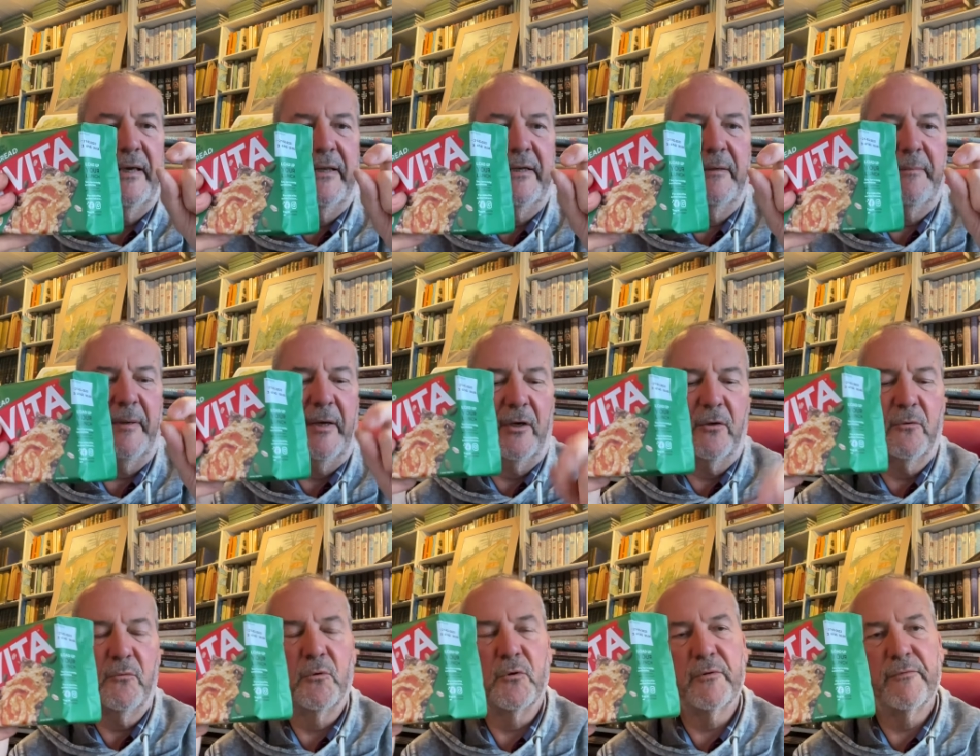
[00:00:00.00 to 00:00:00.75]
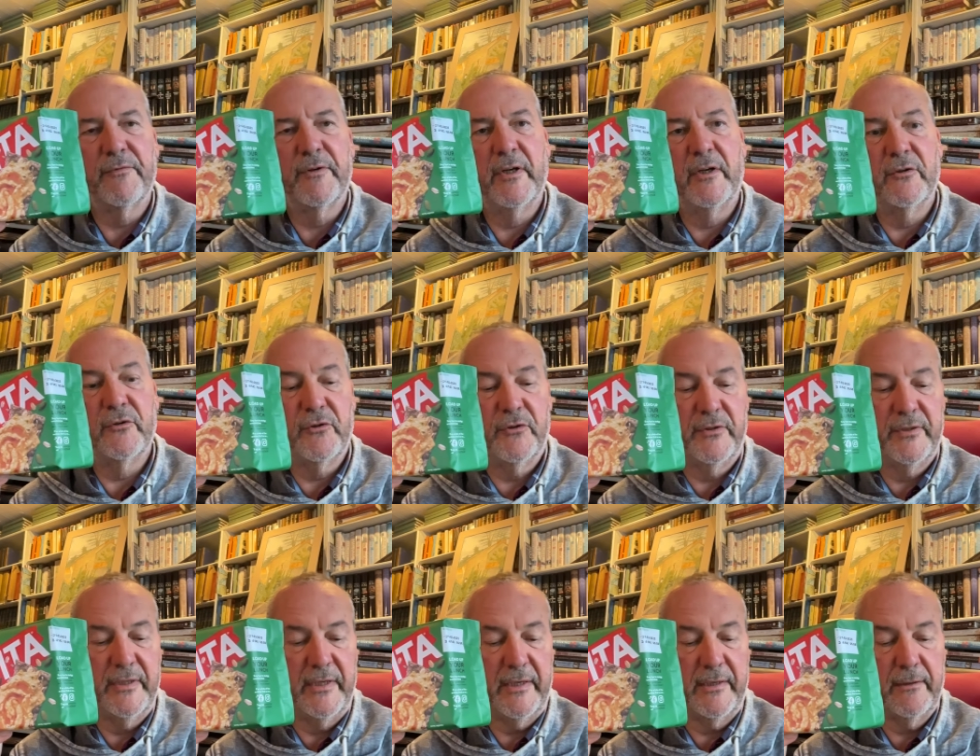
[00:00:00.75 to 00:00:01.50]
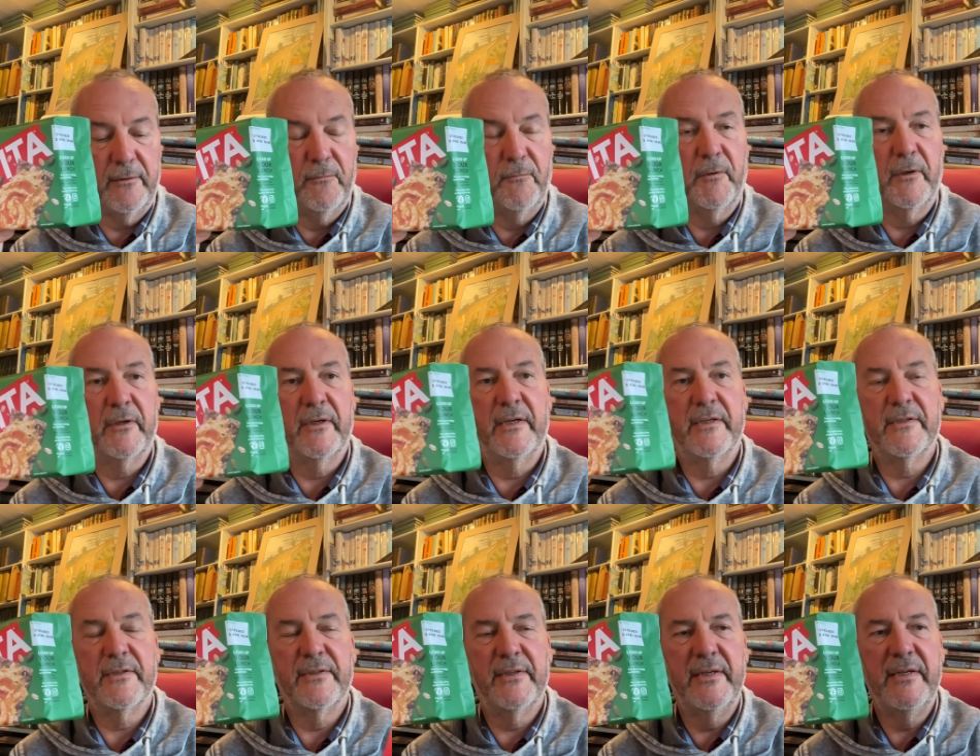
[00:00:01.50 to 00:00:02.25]
and about a quarter of an inch thick,
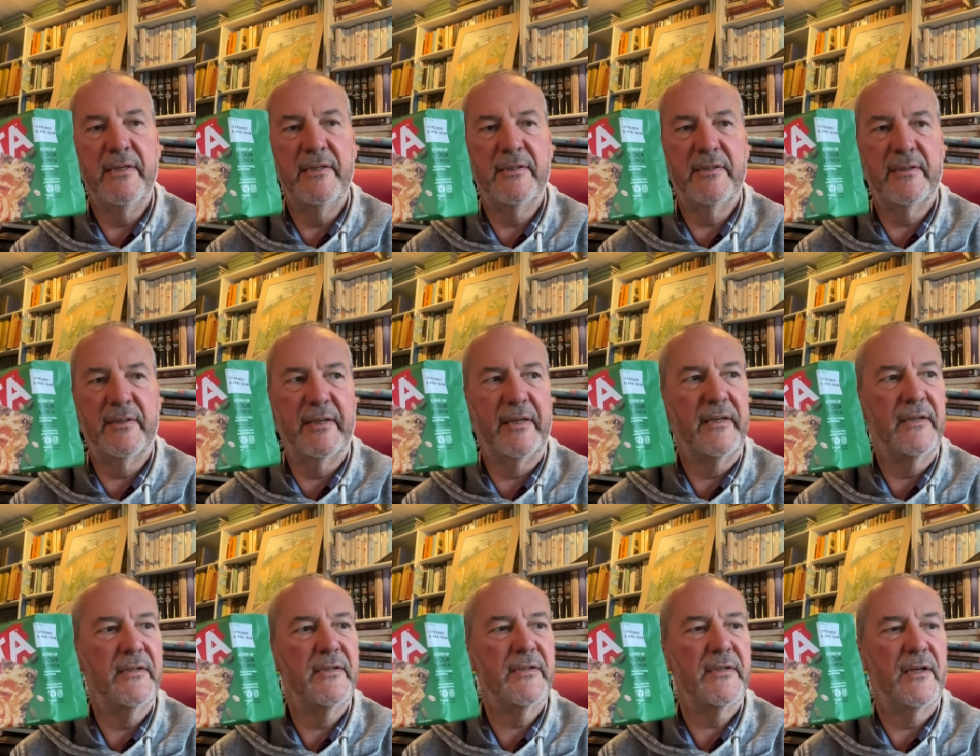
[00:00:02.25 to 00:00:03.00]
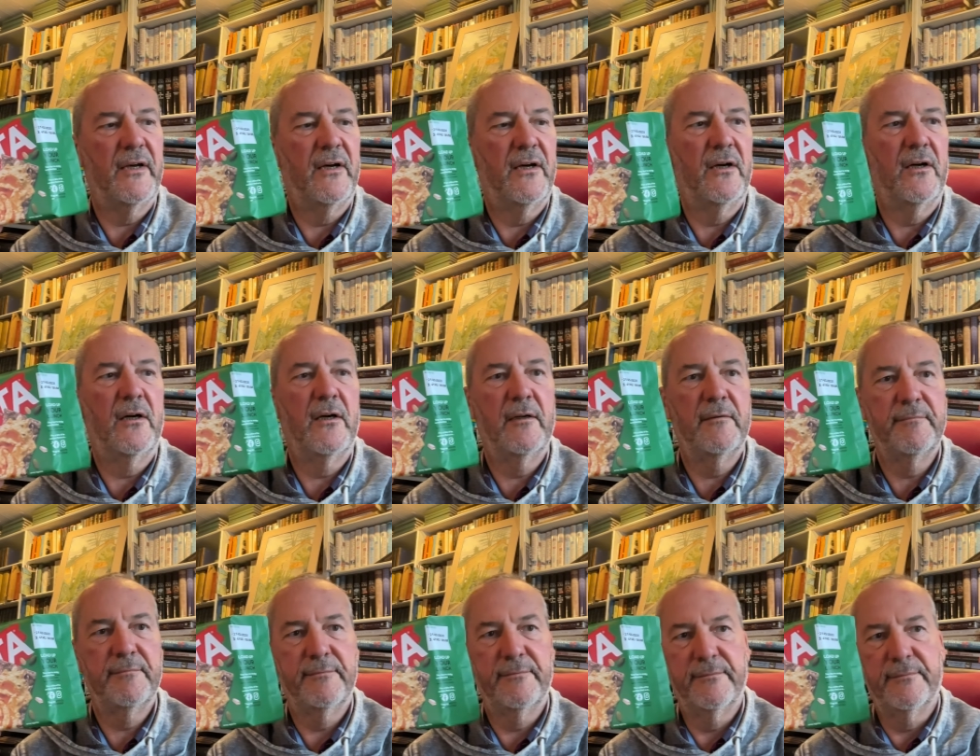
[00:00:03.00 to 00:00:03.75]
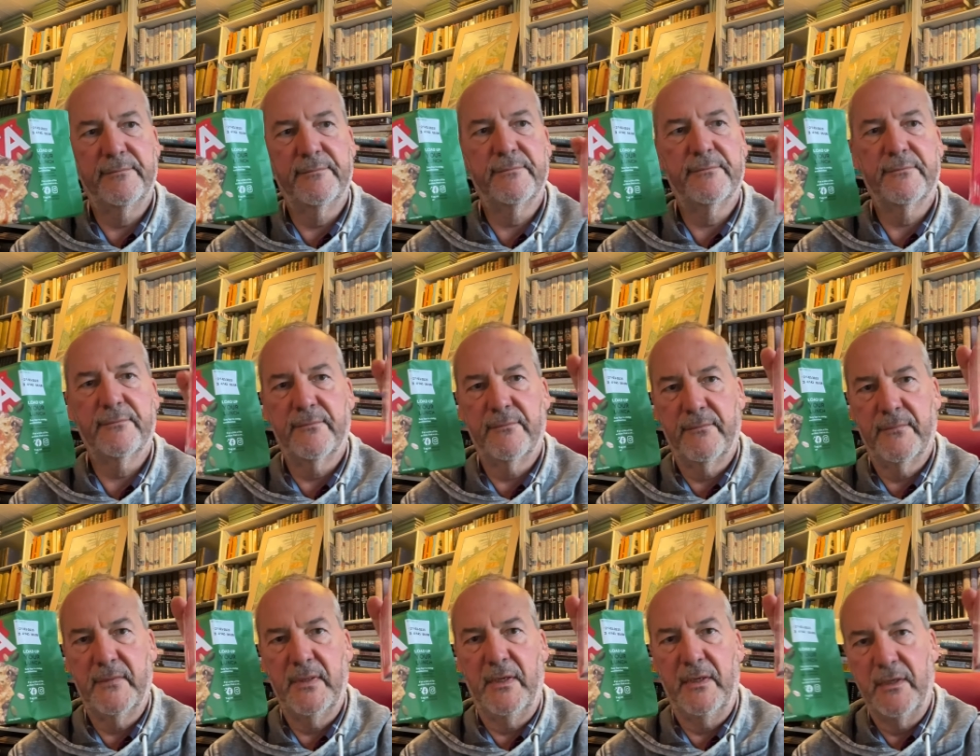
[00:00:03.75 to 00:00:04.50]
whereas these things are
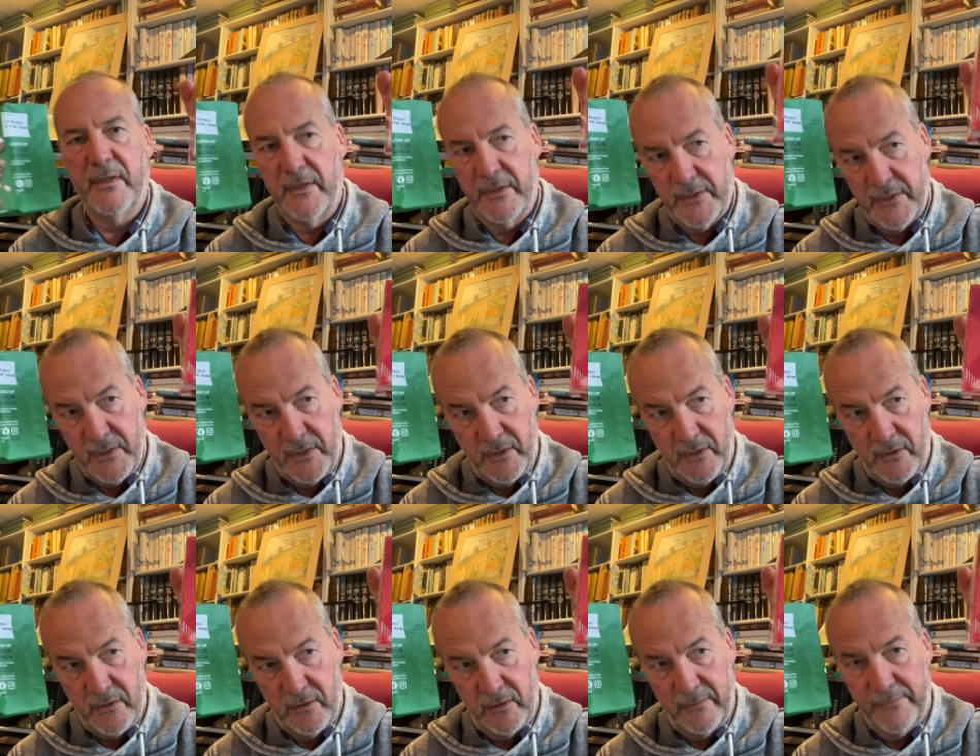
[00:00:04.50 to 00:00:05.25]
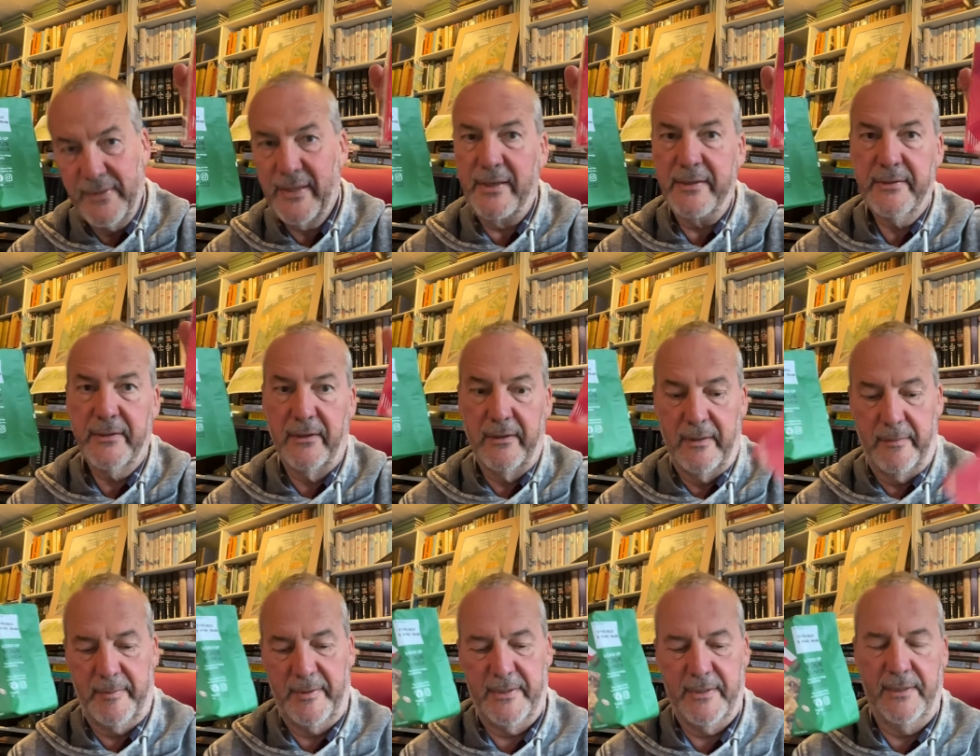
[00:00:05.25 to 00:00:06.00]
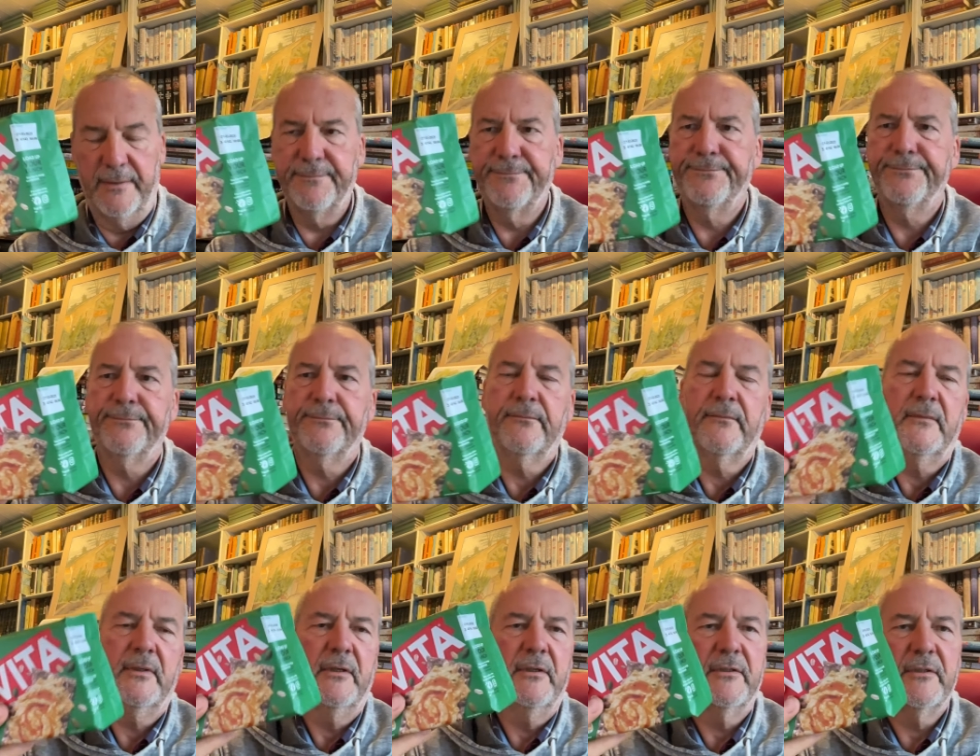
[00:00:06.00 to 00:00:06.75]
a circle of that diameter.
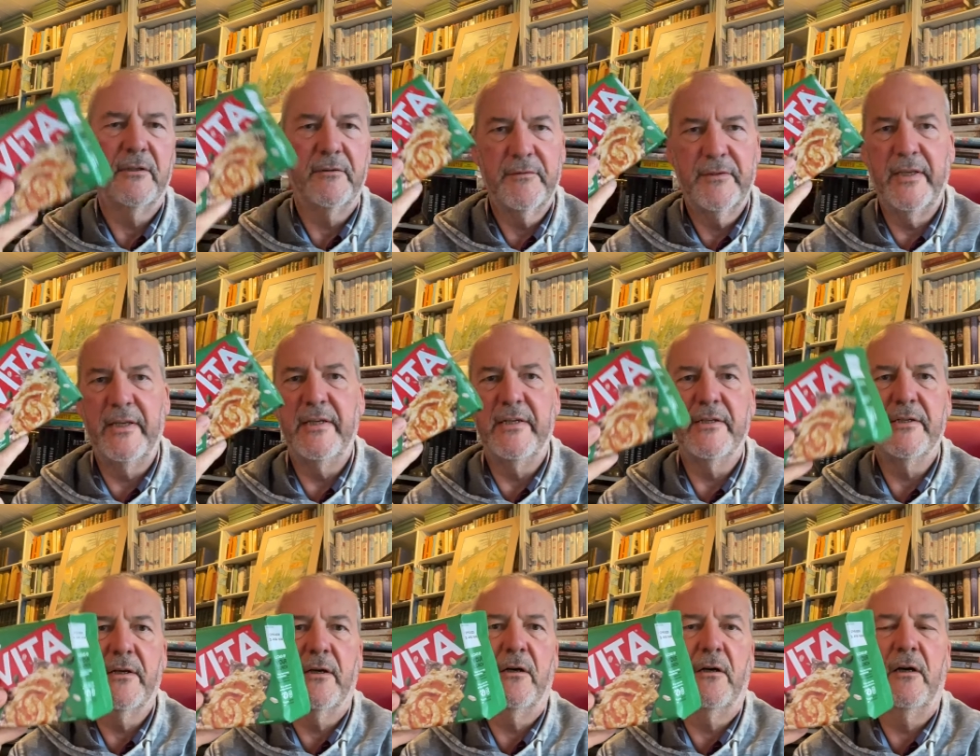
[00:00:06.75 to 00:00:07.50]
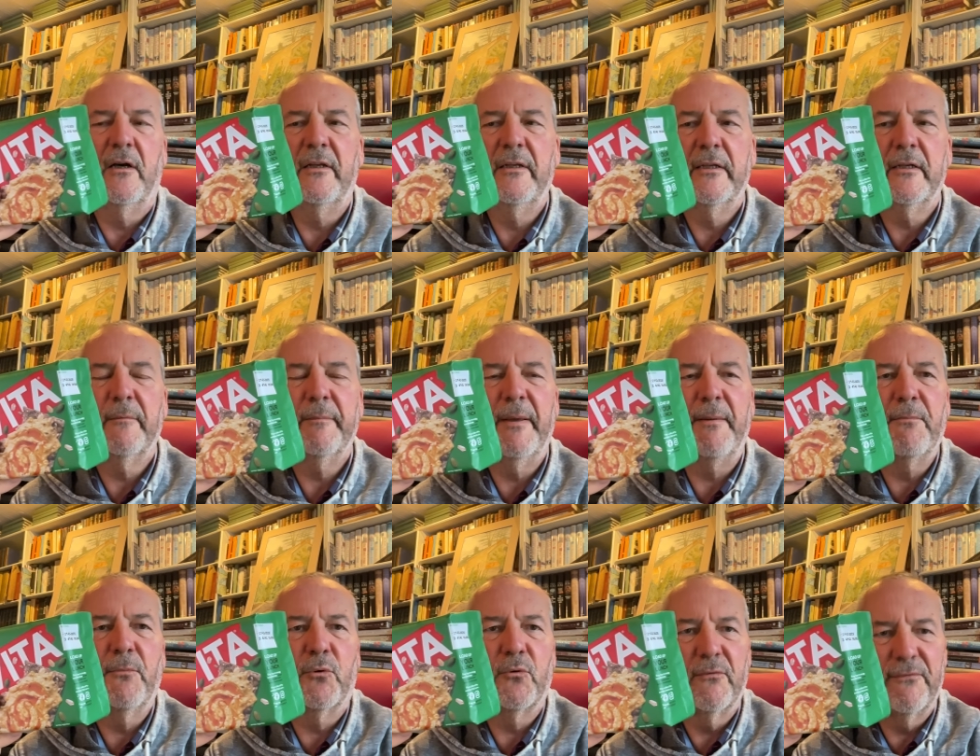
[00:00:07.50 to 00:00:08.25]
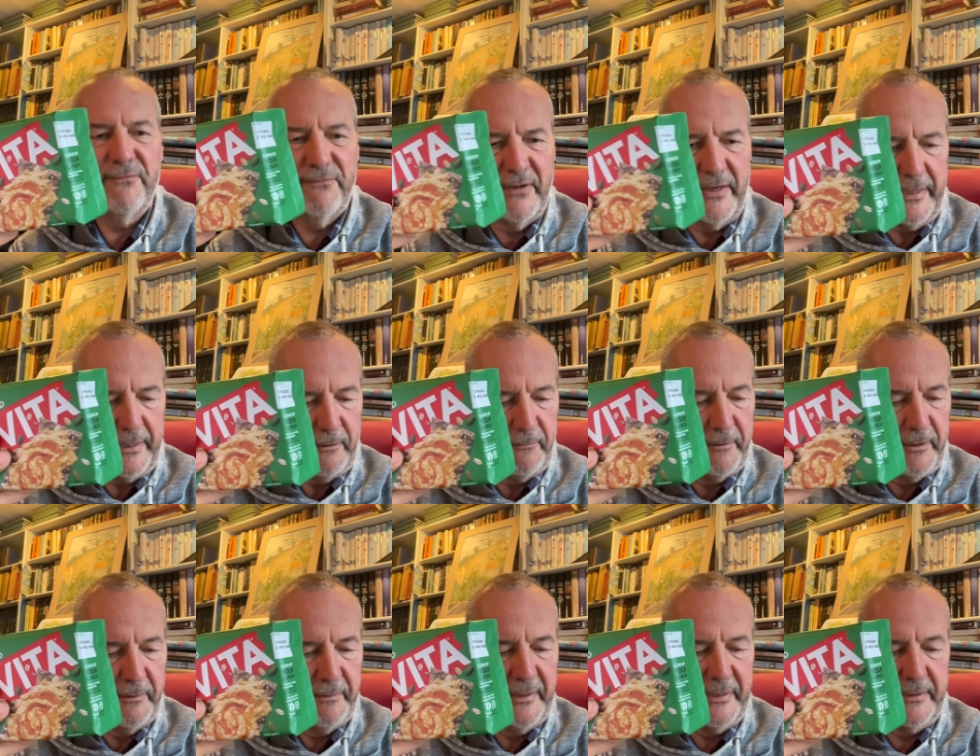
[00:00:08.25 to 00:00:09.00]
So these are a little bit more filling when
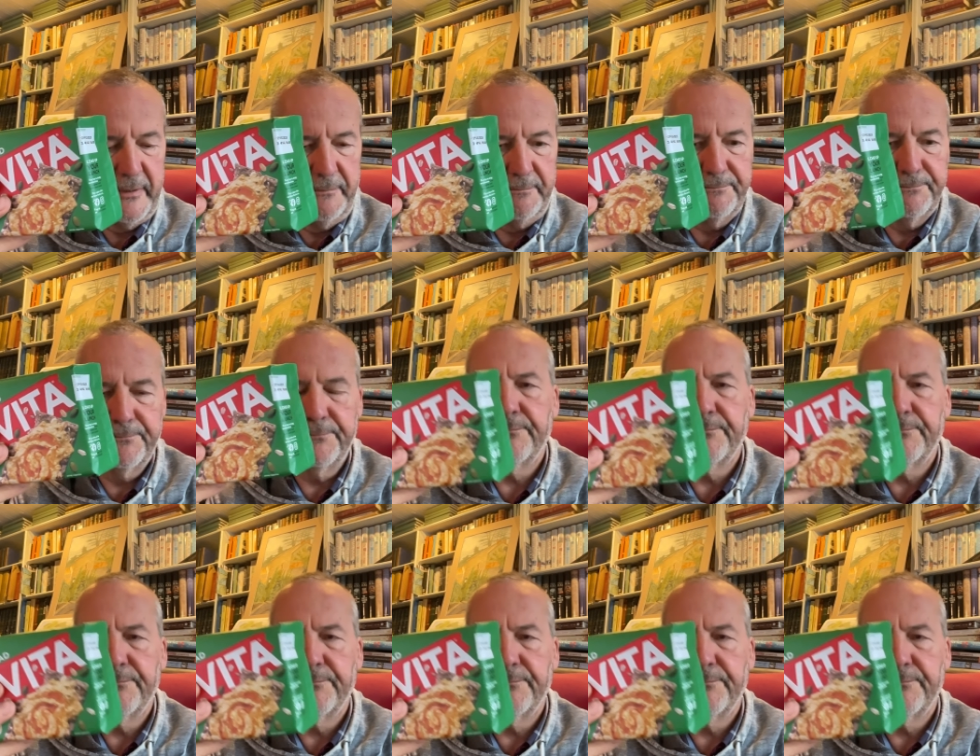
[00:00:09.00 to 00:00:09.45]
you eat them.